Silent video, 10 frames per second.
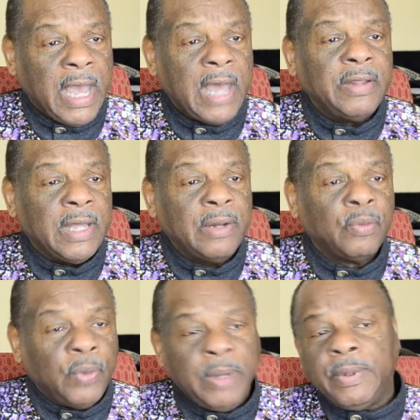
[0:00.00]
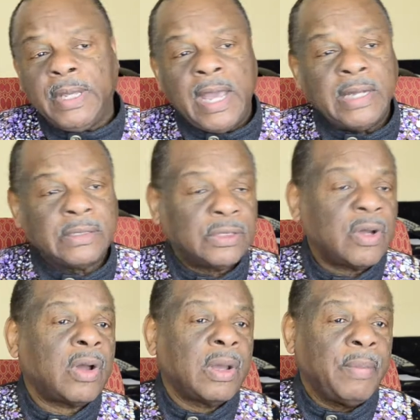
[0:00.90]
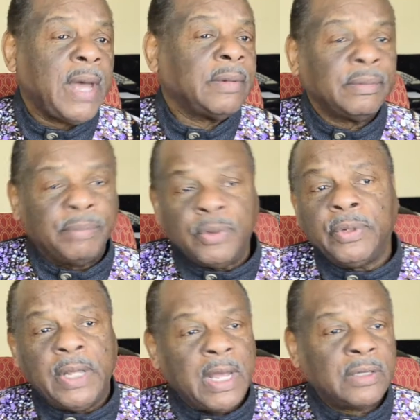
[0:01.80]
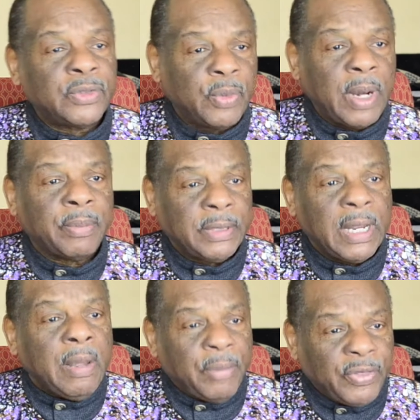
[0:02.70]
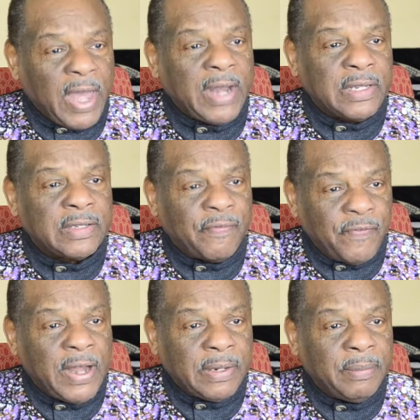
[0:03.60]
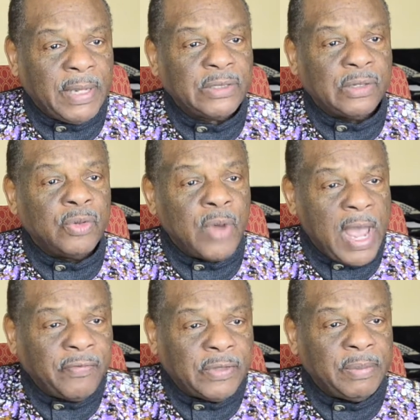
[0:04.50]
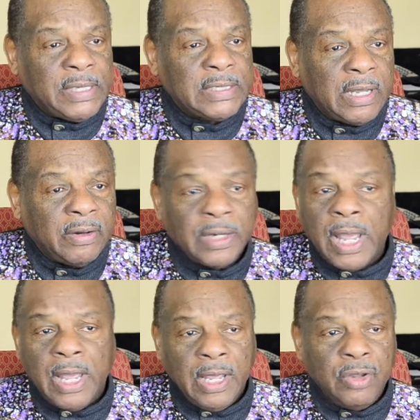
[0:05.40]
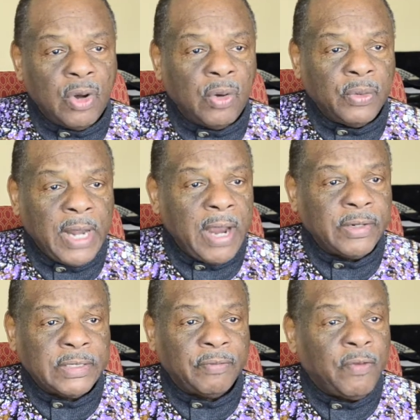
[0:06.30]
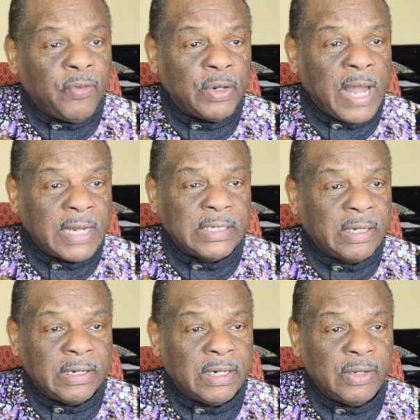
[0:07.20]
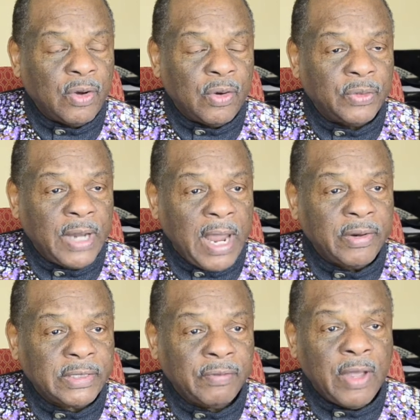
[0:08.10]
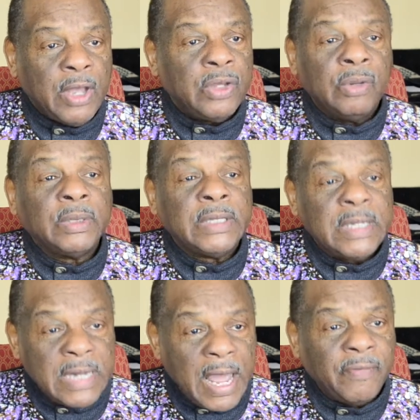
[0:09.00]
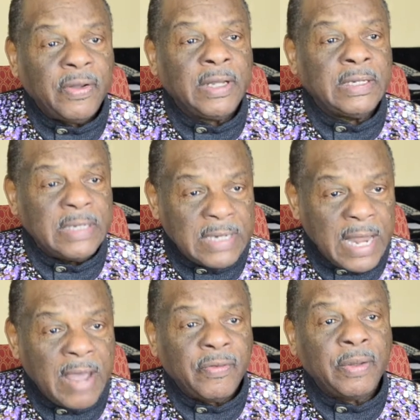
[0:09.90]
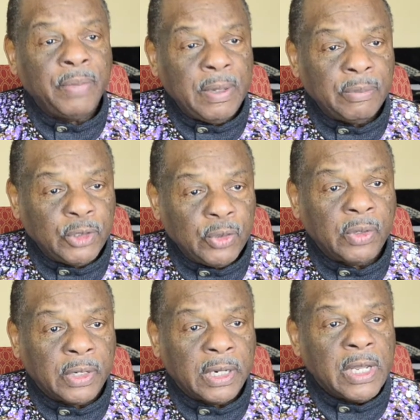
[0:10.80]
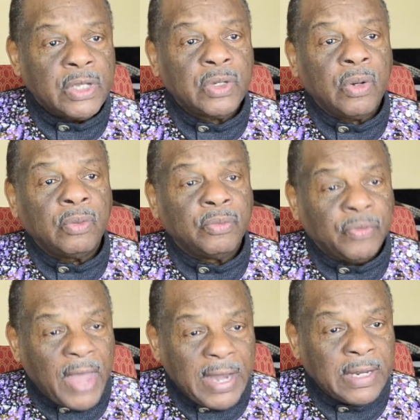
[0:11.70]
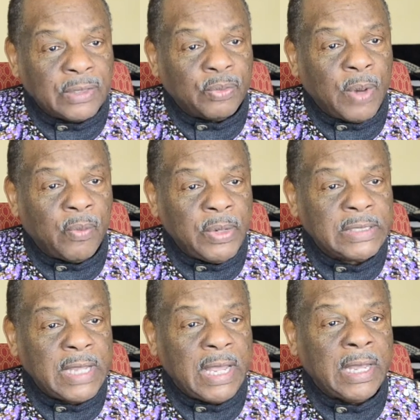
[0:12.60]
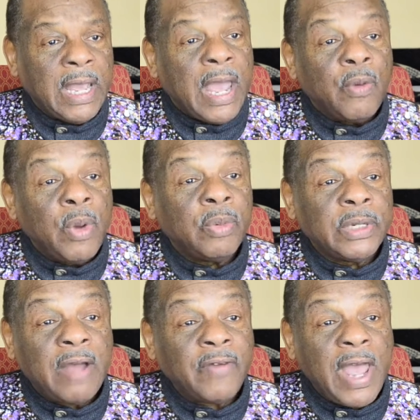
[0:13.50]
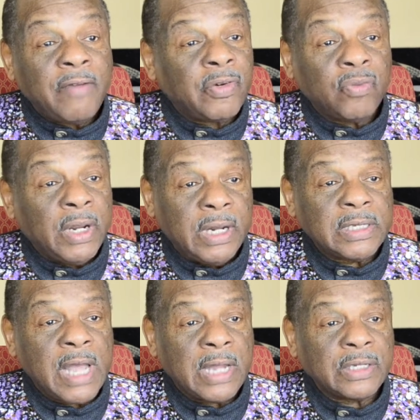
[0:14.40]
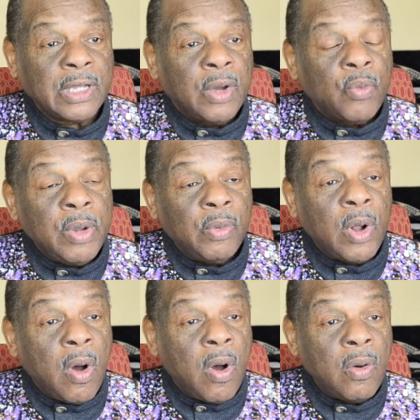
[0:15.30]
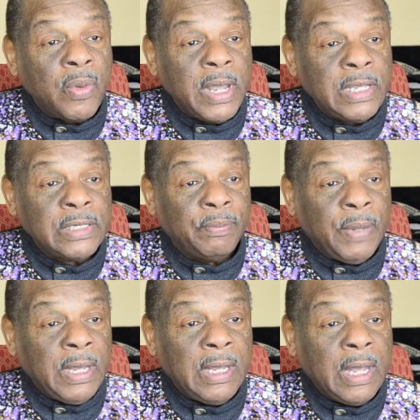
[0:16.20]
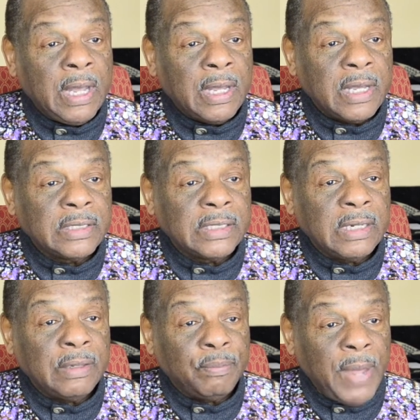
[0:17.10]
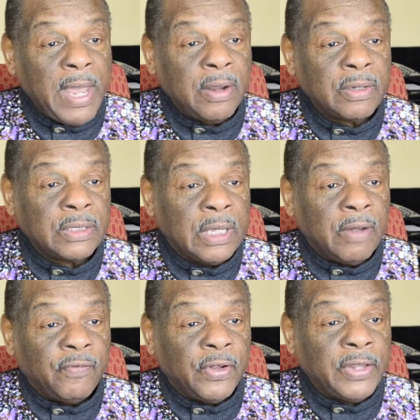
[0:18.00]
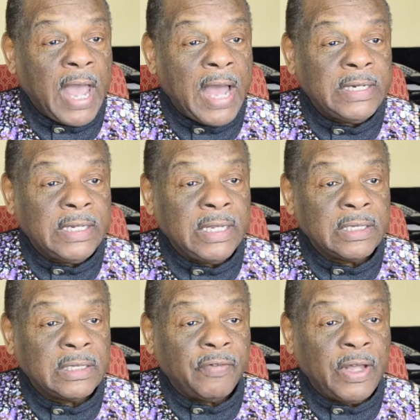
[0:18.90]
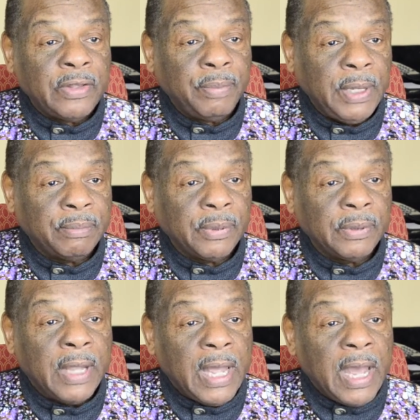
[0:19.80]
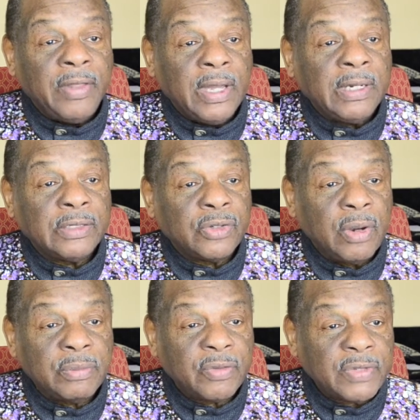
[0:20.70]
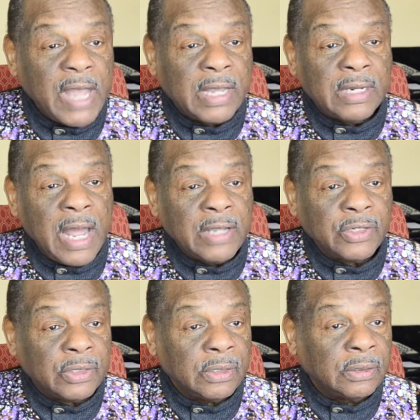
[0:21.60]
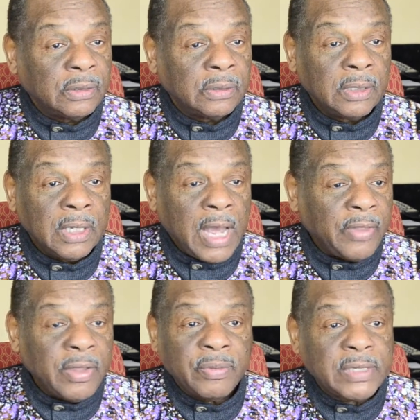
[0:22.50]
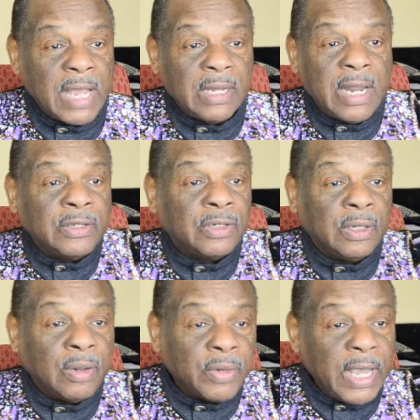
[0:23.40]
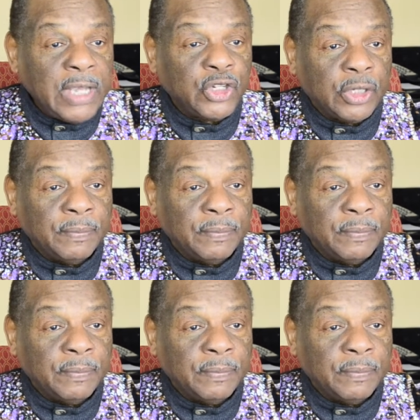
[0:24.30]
And then we began to talk about beauty elsewhere. But that is fundamental. You have to be centered in your own narrative. If you're not centered in your own narrative, you will never, never be mature. So that is what we say. And we will never have a renaissance. We will always be considered beggars for the ideas of other people. And then in terms of psychological location.